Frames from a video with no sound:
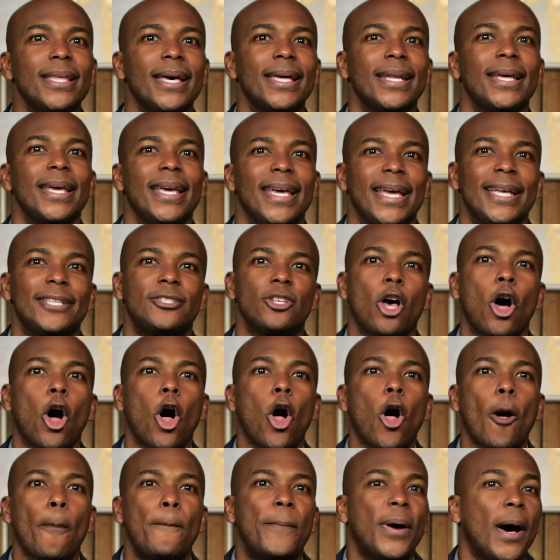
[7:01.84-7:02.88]
that it's
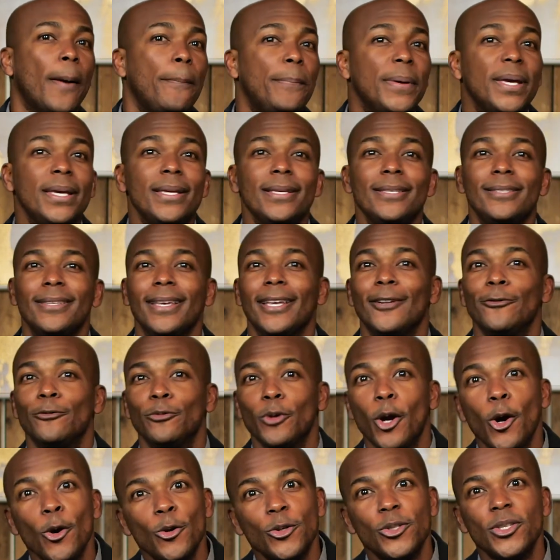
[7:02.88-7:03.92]
all puppies and
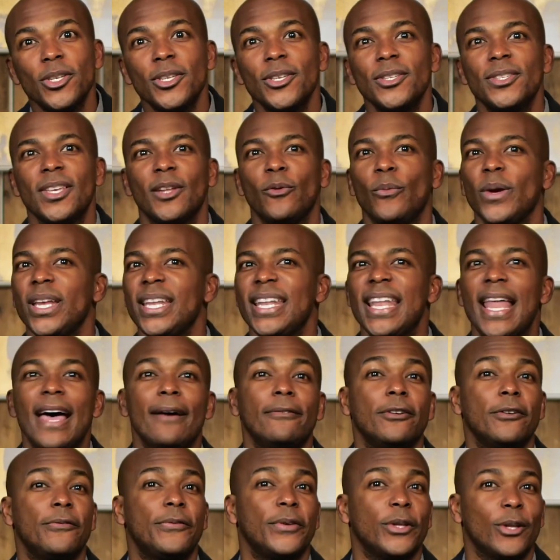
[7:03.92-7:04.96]
roses and we
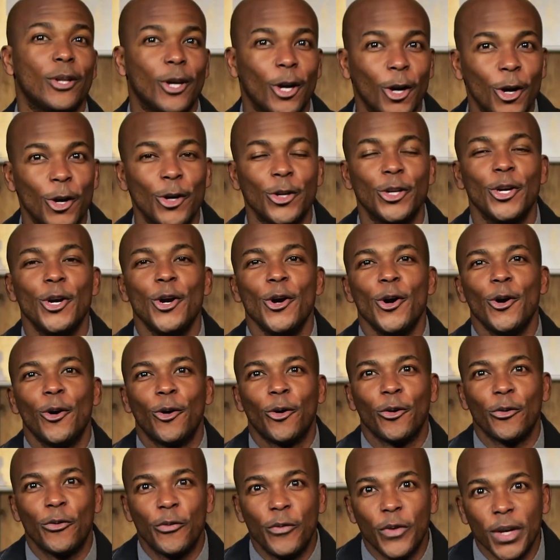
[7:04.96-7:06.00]
never feel hurt
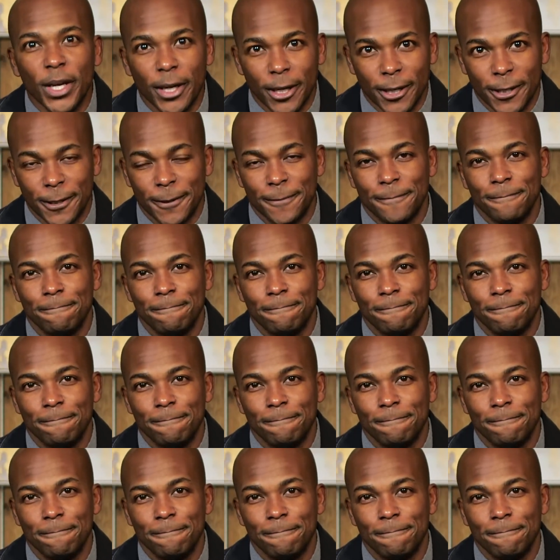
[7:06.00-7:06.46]
or fear.